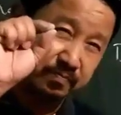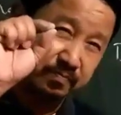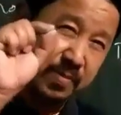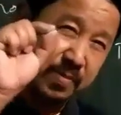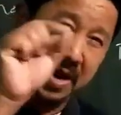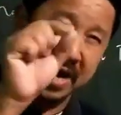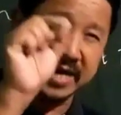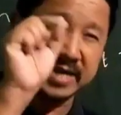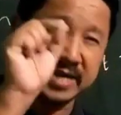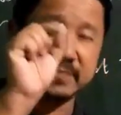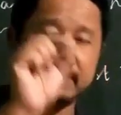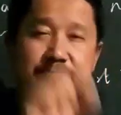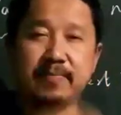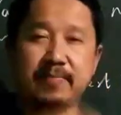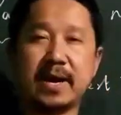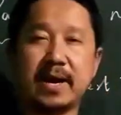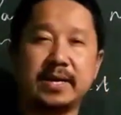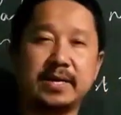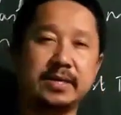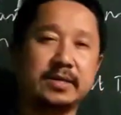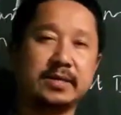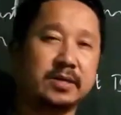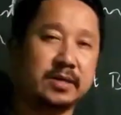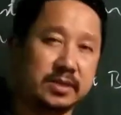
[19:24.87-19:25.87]
fine
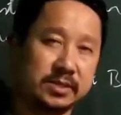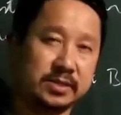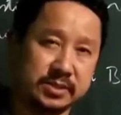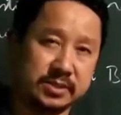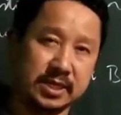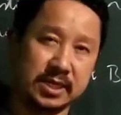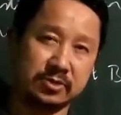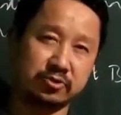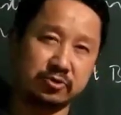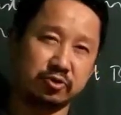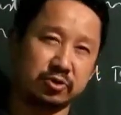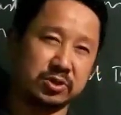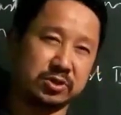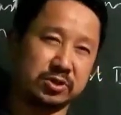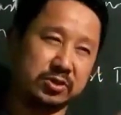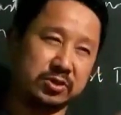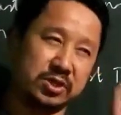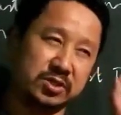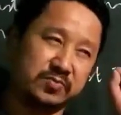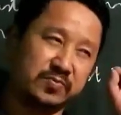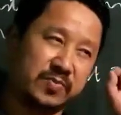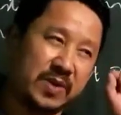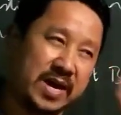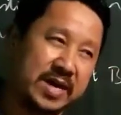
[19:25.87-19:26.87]
particles, actually
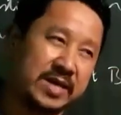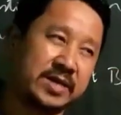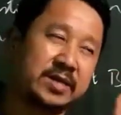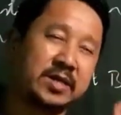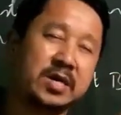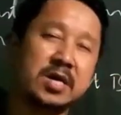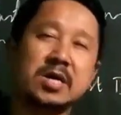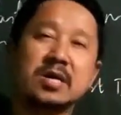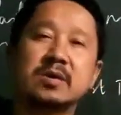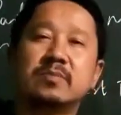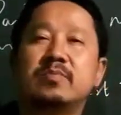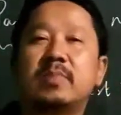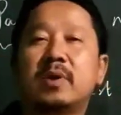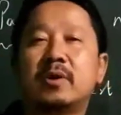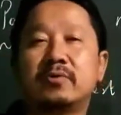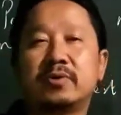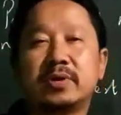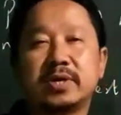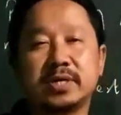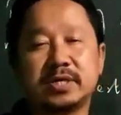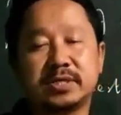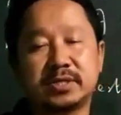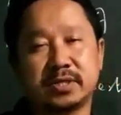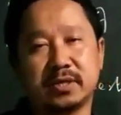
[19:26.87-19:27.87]
such fine
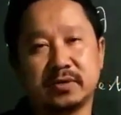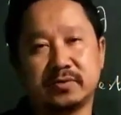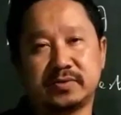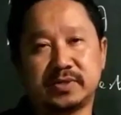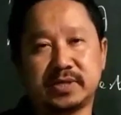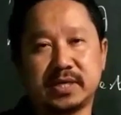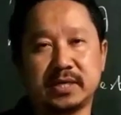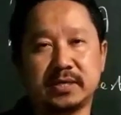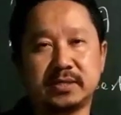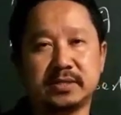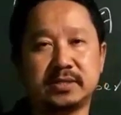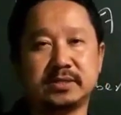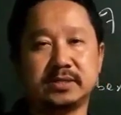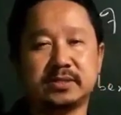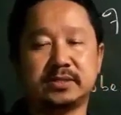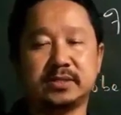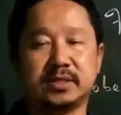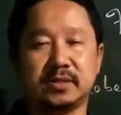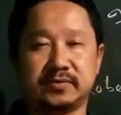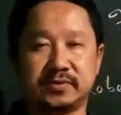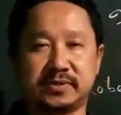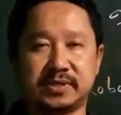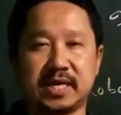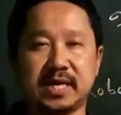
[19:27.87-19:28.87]
powdery
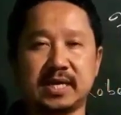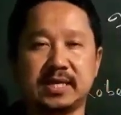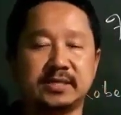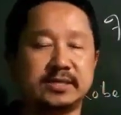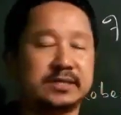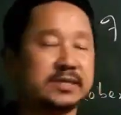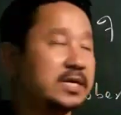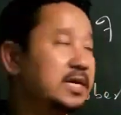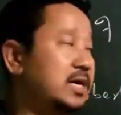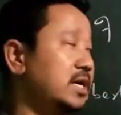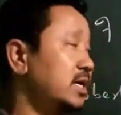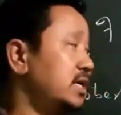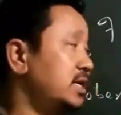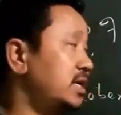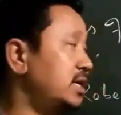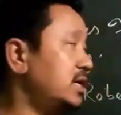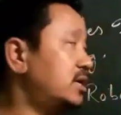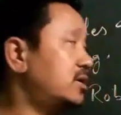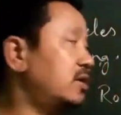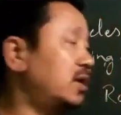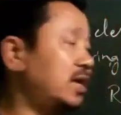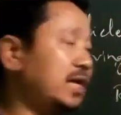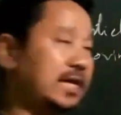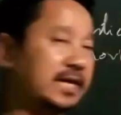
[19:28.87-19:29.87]
substance
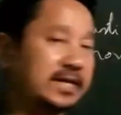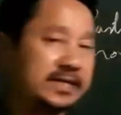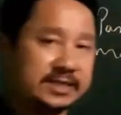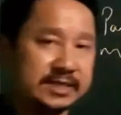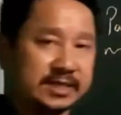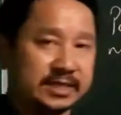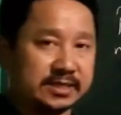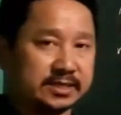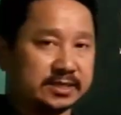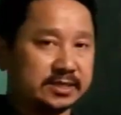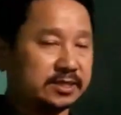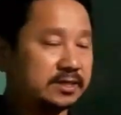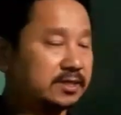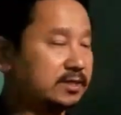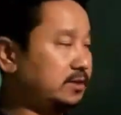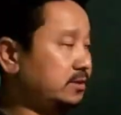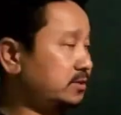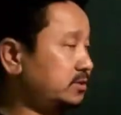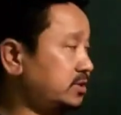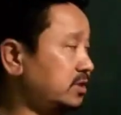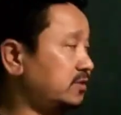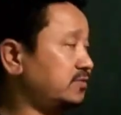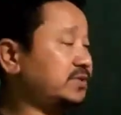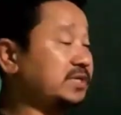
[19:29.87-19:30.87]
he collected.
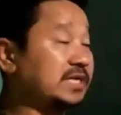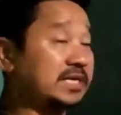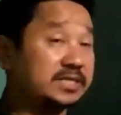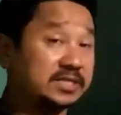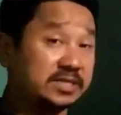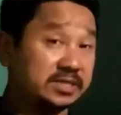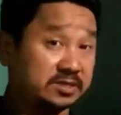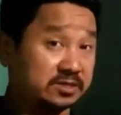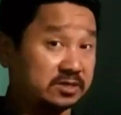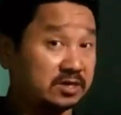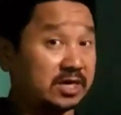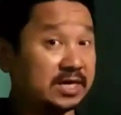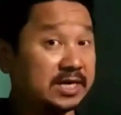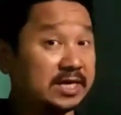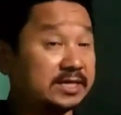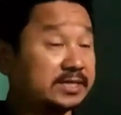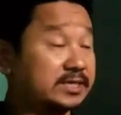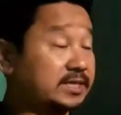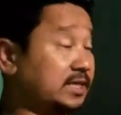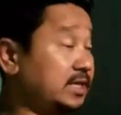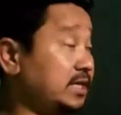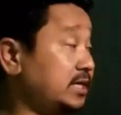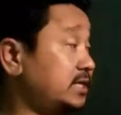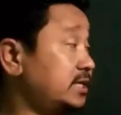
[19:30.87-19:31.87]
Substance is
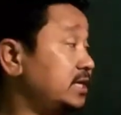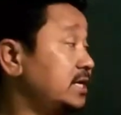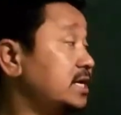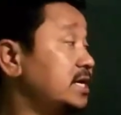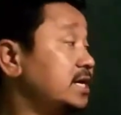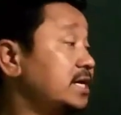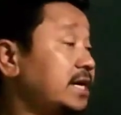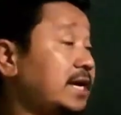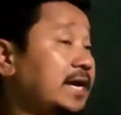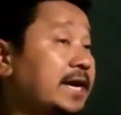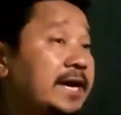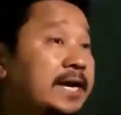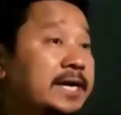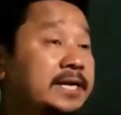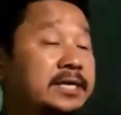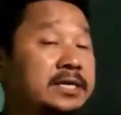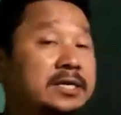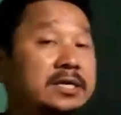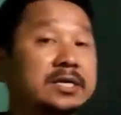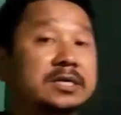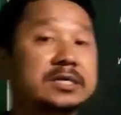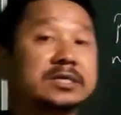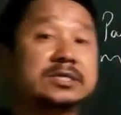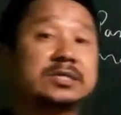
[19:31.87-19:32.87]
collected
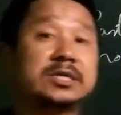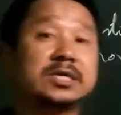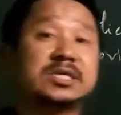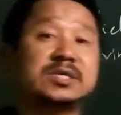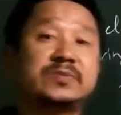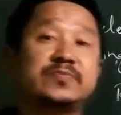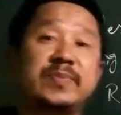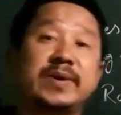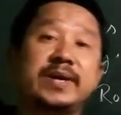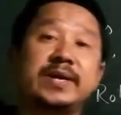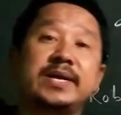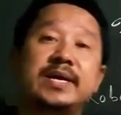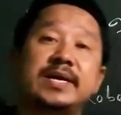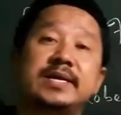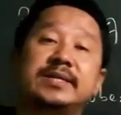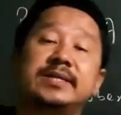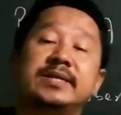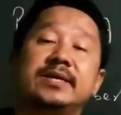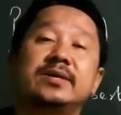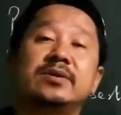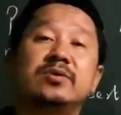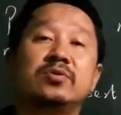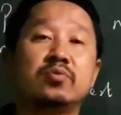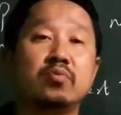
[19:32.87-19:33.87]
and suspended
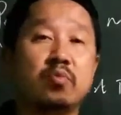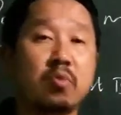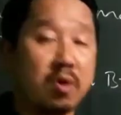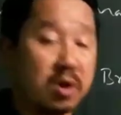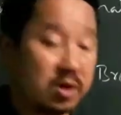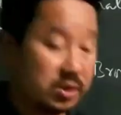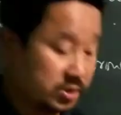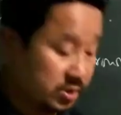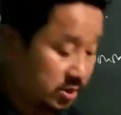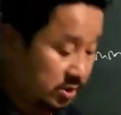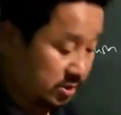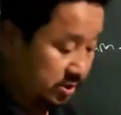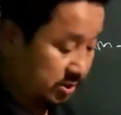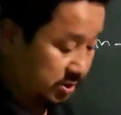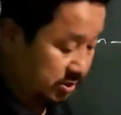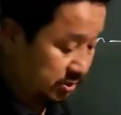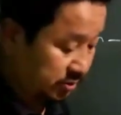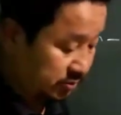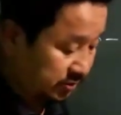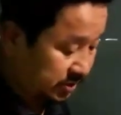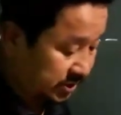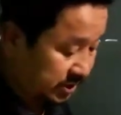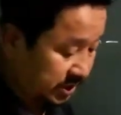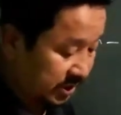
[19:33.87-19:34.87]
there in water.
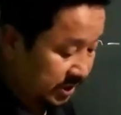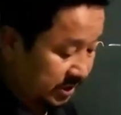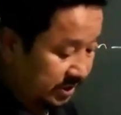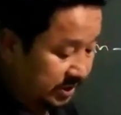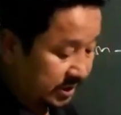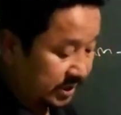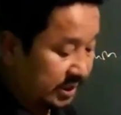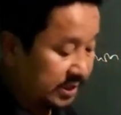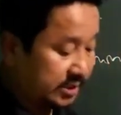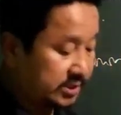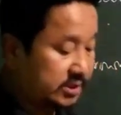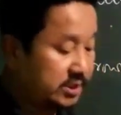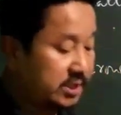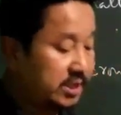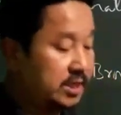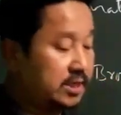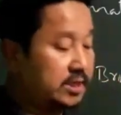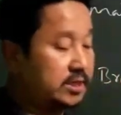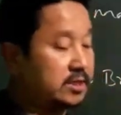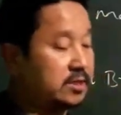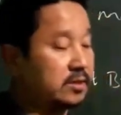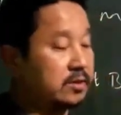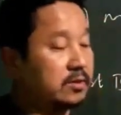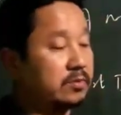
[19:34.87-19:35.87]
You see here, as there
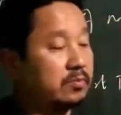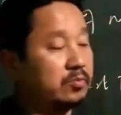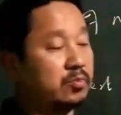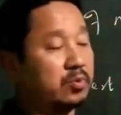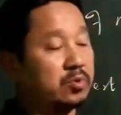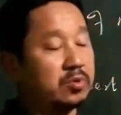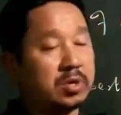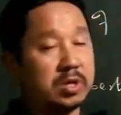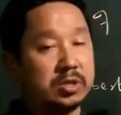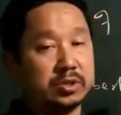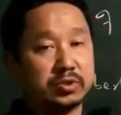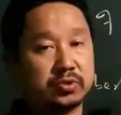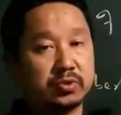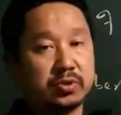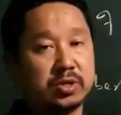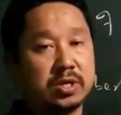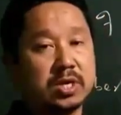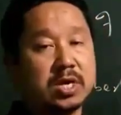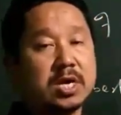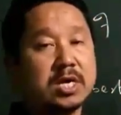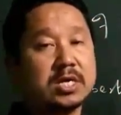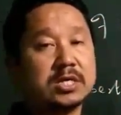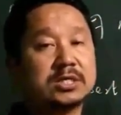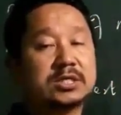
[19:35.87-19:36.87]
in the book also,
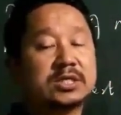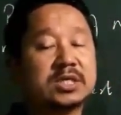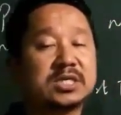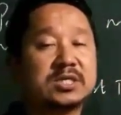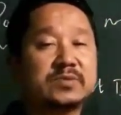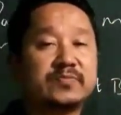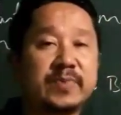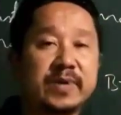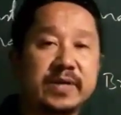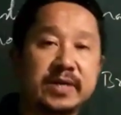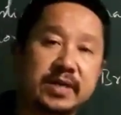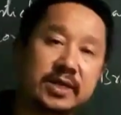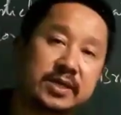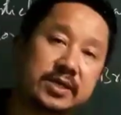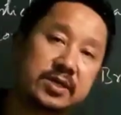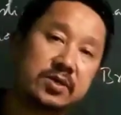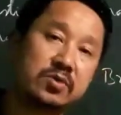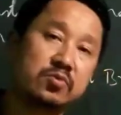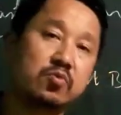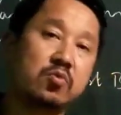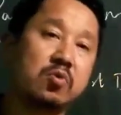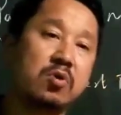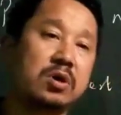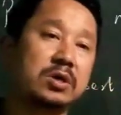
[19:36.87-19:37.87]
suspended
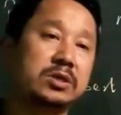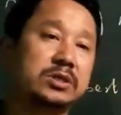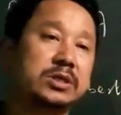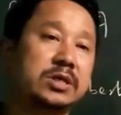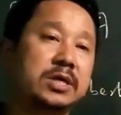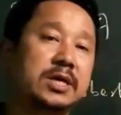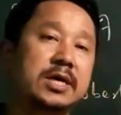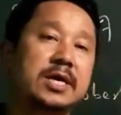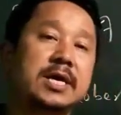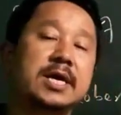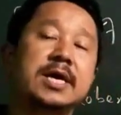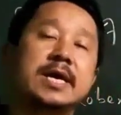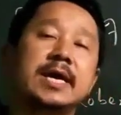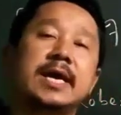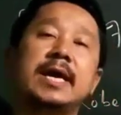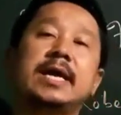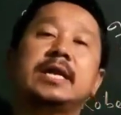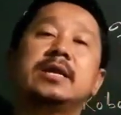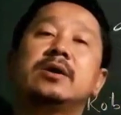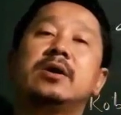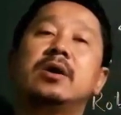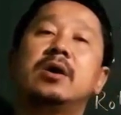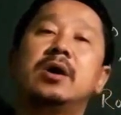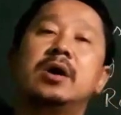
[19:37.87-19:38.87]
in water
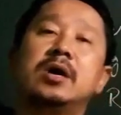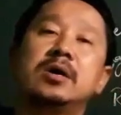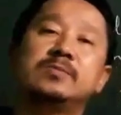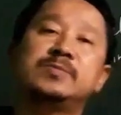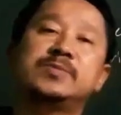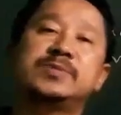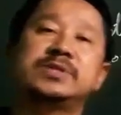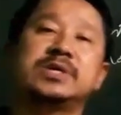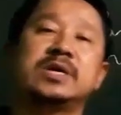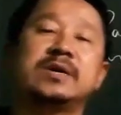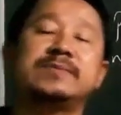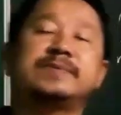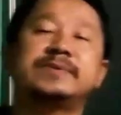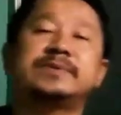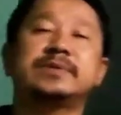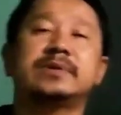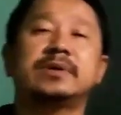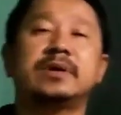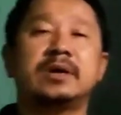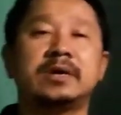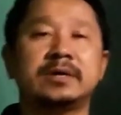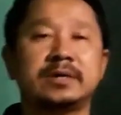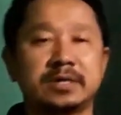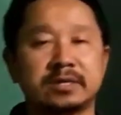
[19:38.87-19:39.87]
and observed
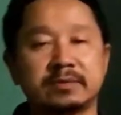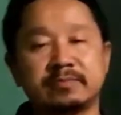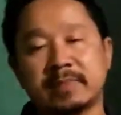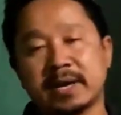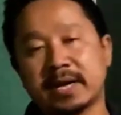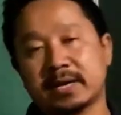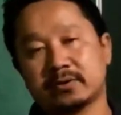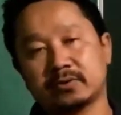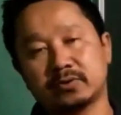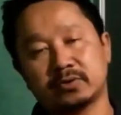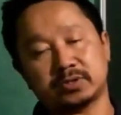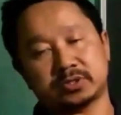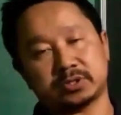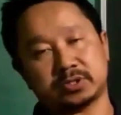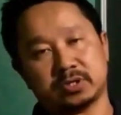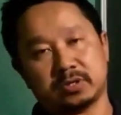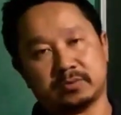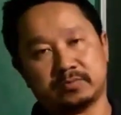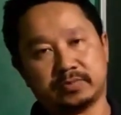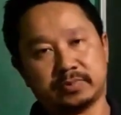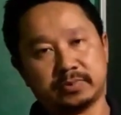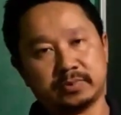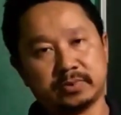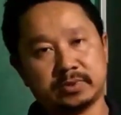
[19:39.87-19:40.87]
under microscope.